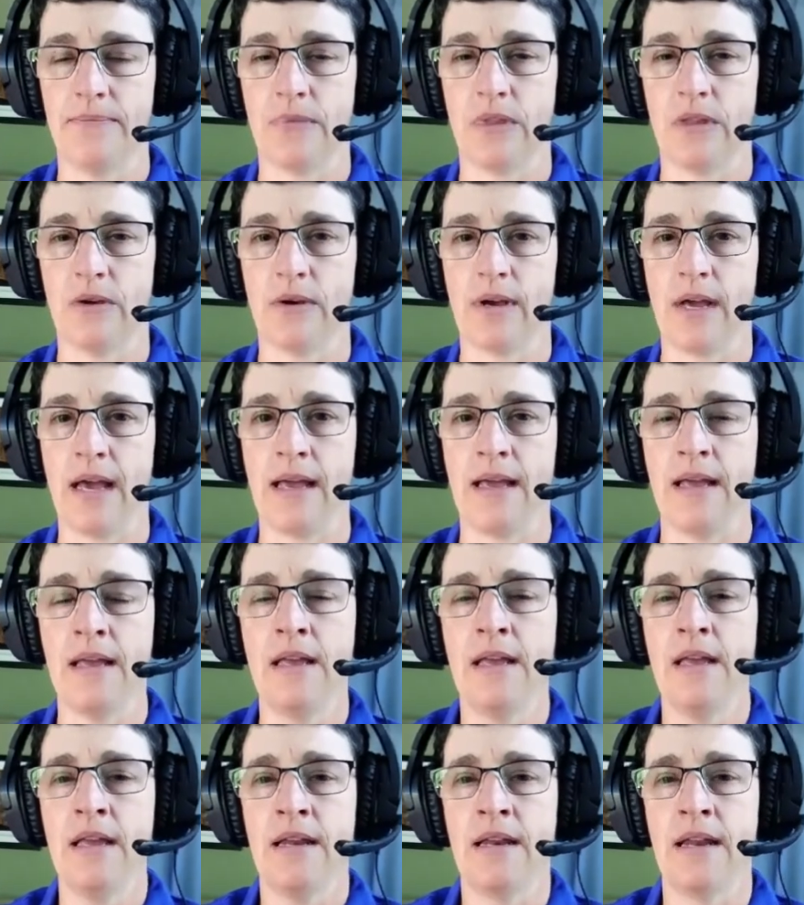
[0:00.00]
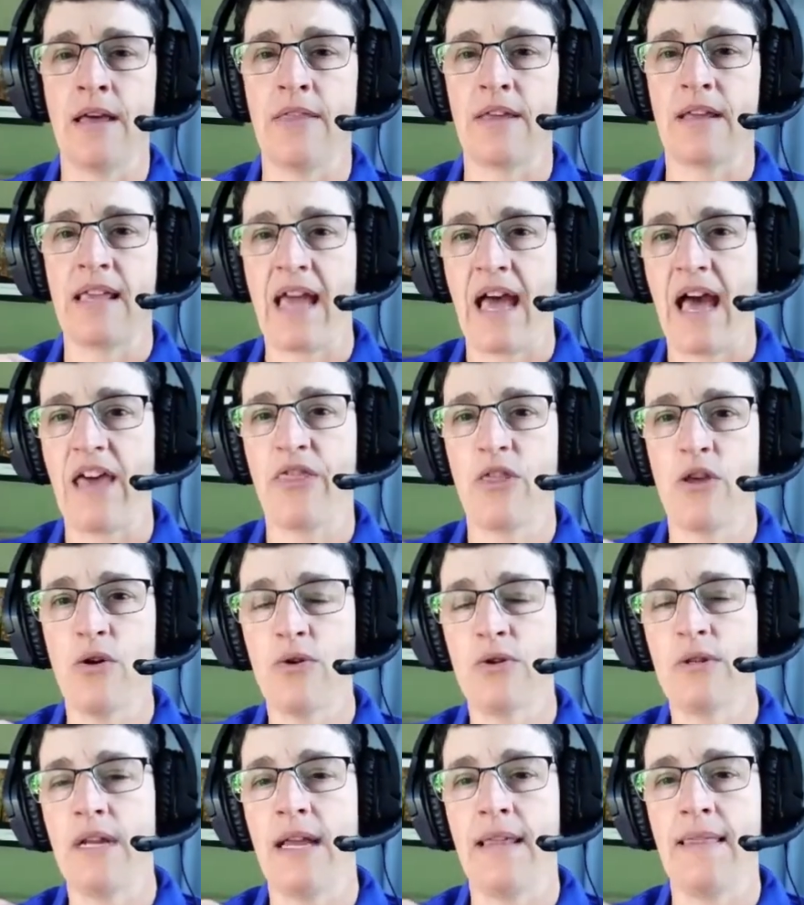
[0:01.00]
Okay. Now the
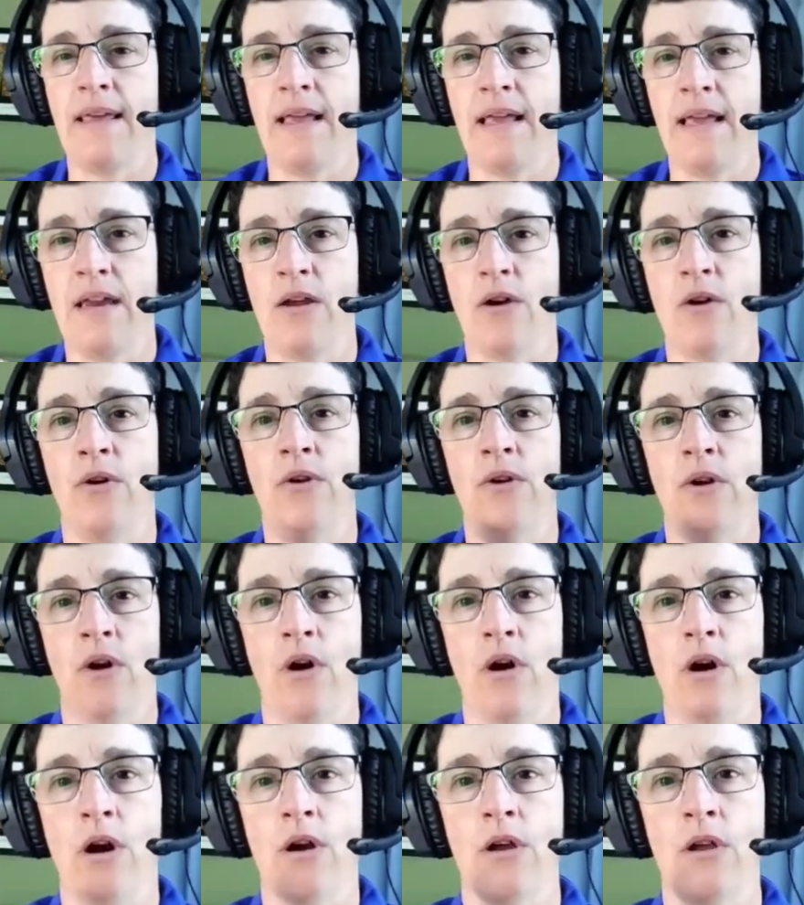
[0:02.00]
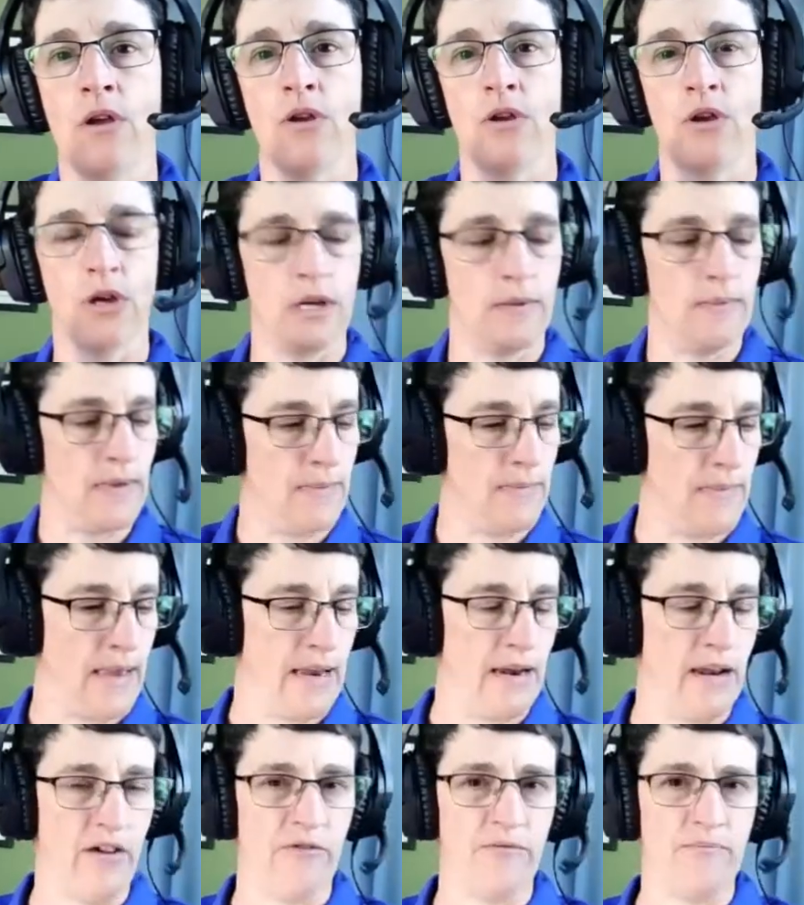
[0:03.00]
cathode and the anode are going to be
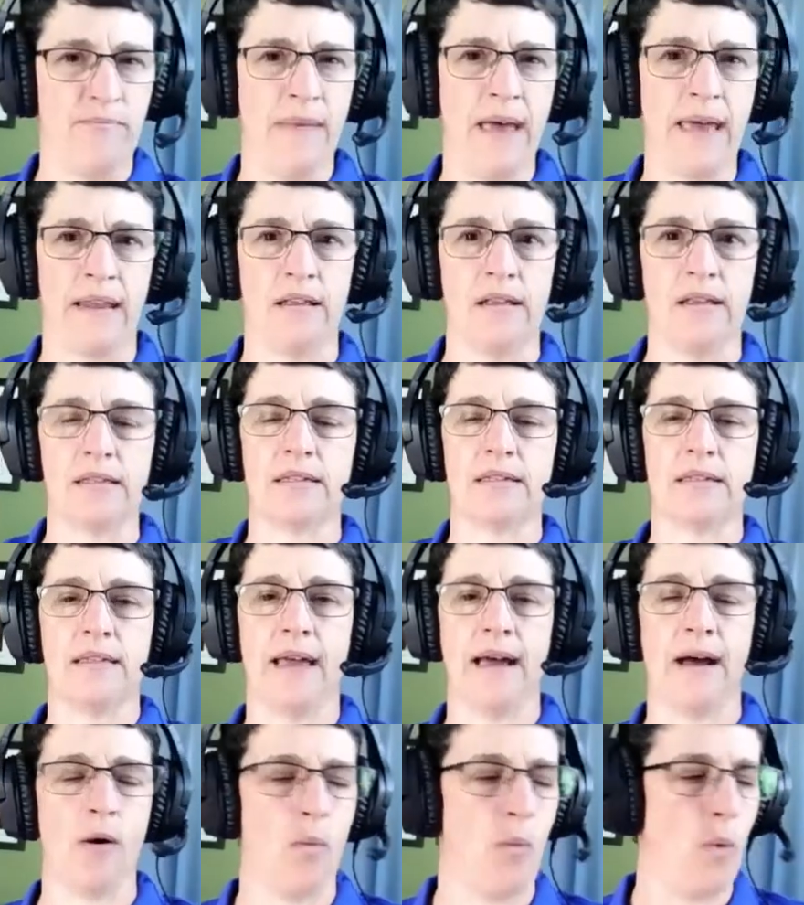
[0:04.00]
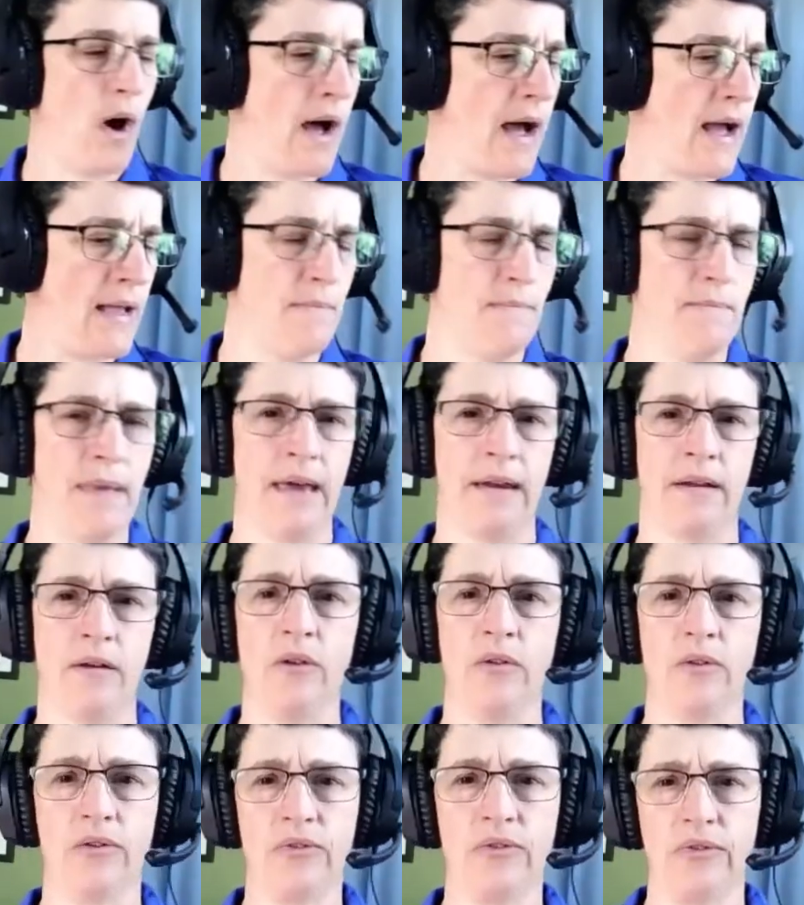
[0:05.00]
made of metals. Now, why
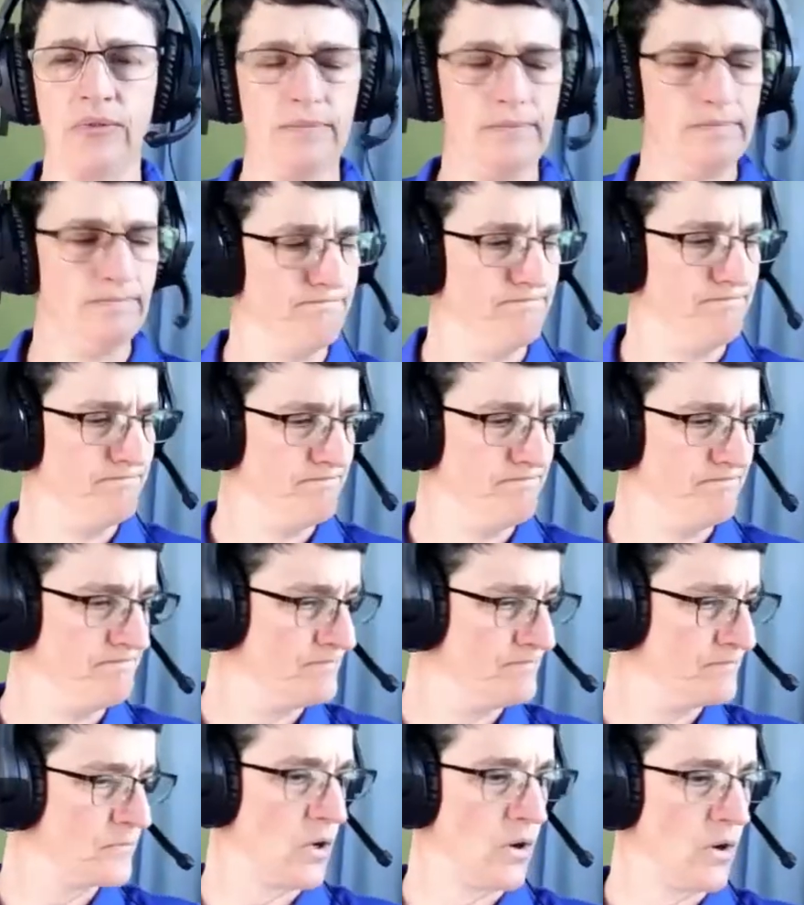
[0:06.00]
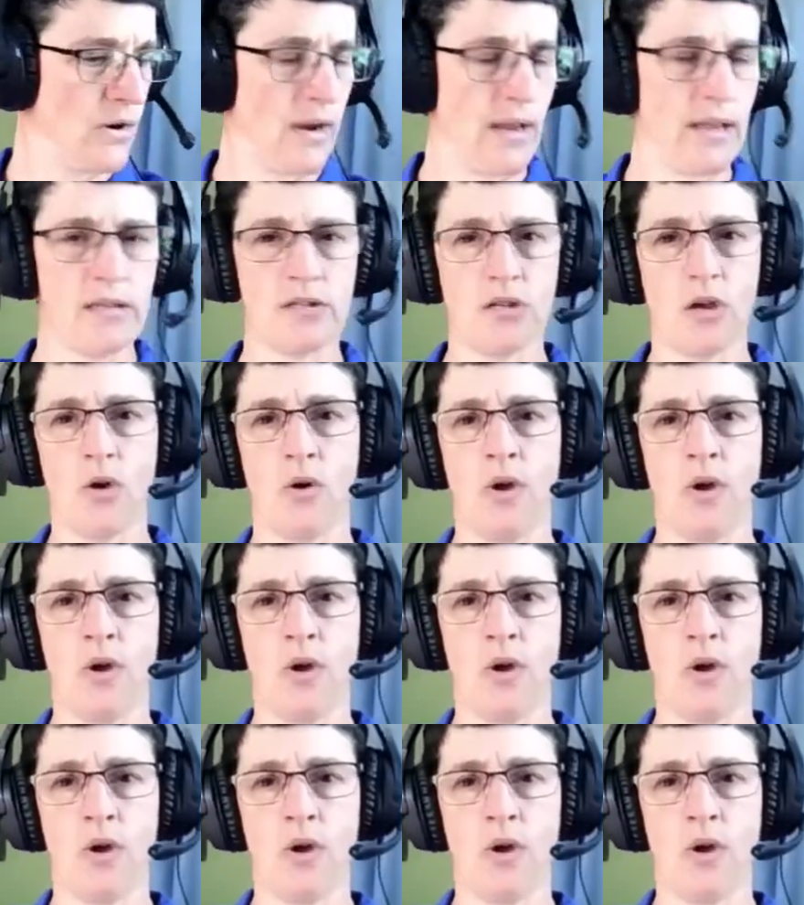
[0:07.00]
metals? All right. So